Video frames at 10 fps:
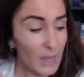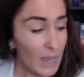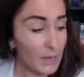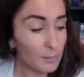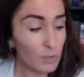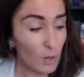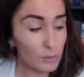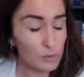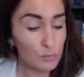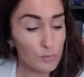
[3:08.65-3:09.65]
And I'm going
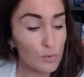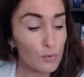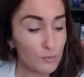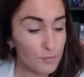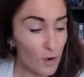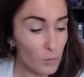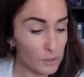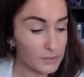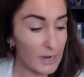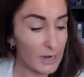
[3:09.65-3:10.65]
to move
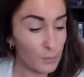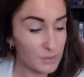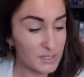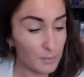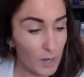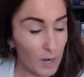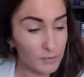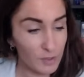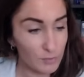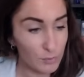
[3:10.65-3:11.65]
forward now with some kind
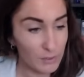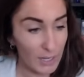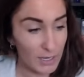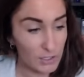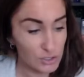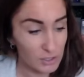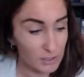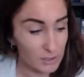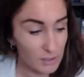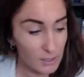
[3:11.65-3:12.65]
of
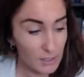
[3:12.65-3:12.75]
communication.